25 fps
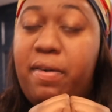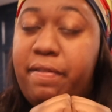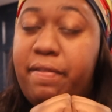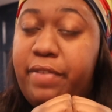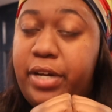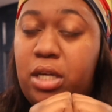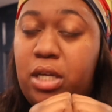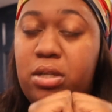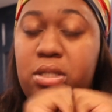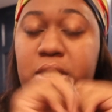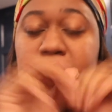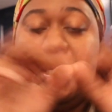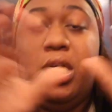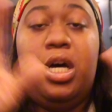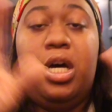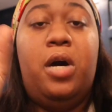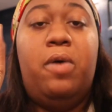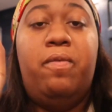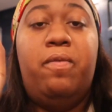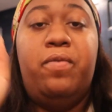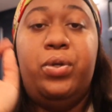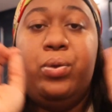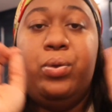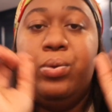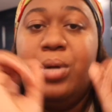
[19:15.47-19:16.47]
for
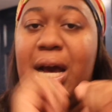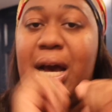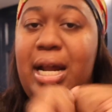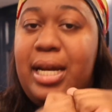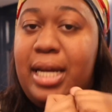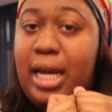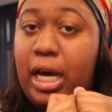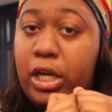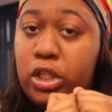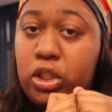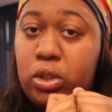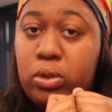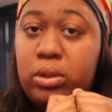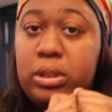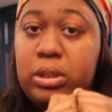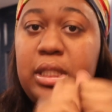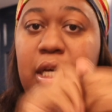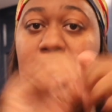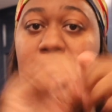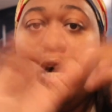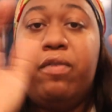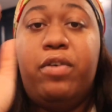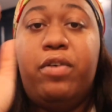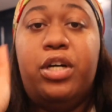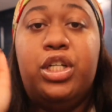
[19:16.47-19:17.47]
yourself. Do not doubt
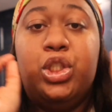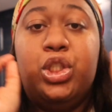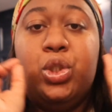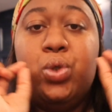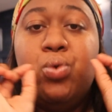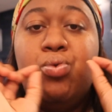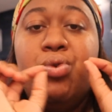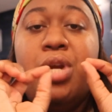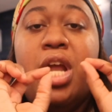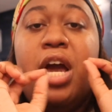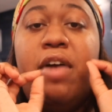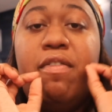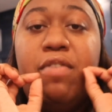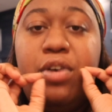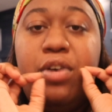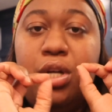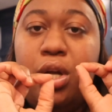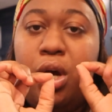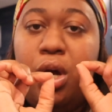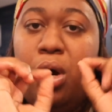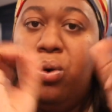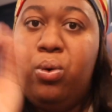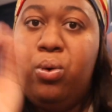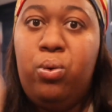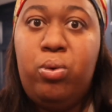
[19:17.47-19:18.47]
yourself, because you never
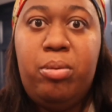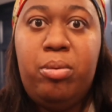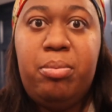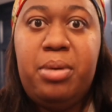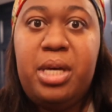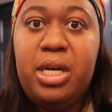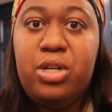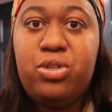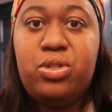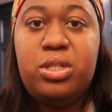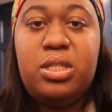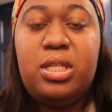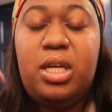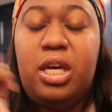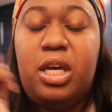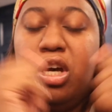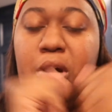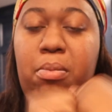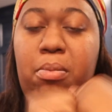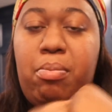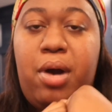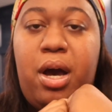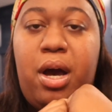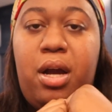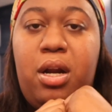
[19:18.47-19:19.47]
know who will be interested in
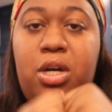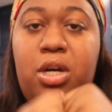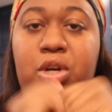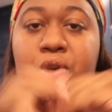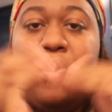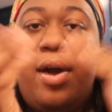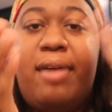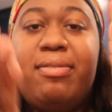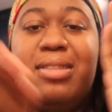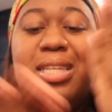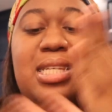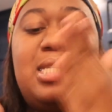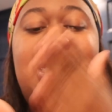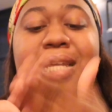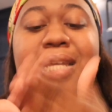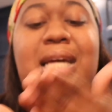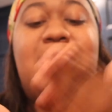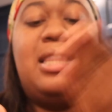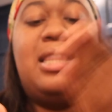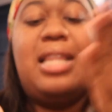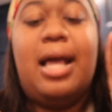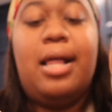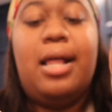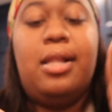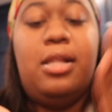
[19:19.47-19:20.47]
your product. You have to
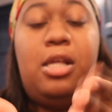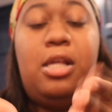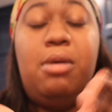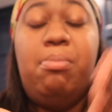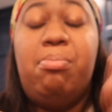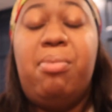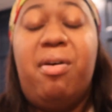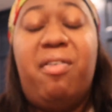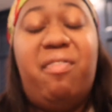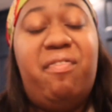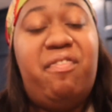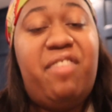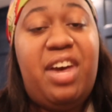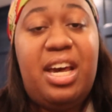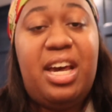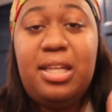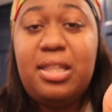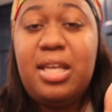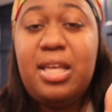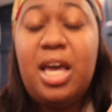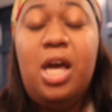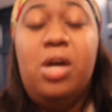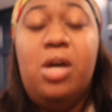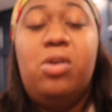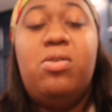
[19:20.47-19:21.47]
take that leap of
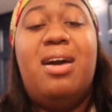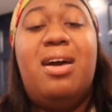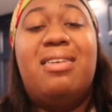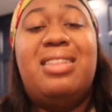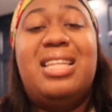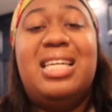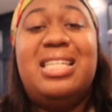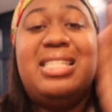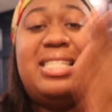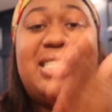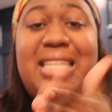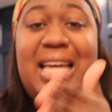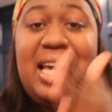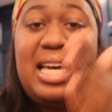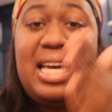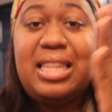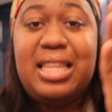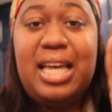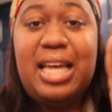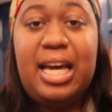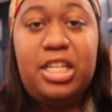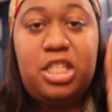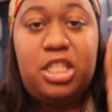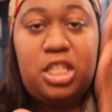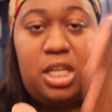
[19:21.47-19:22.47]
faith. You have to take
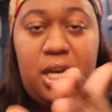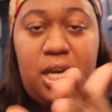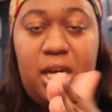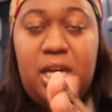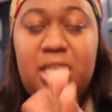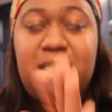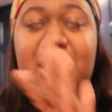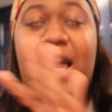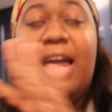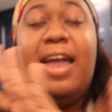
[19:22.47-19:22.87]
that chance.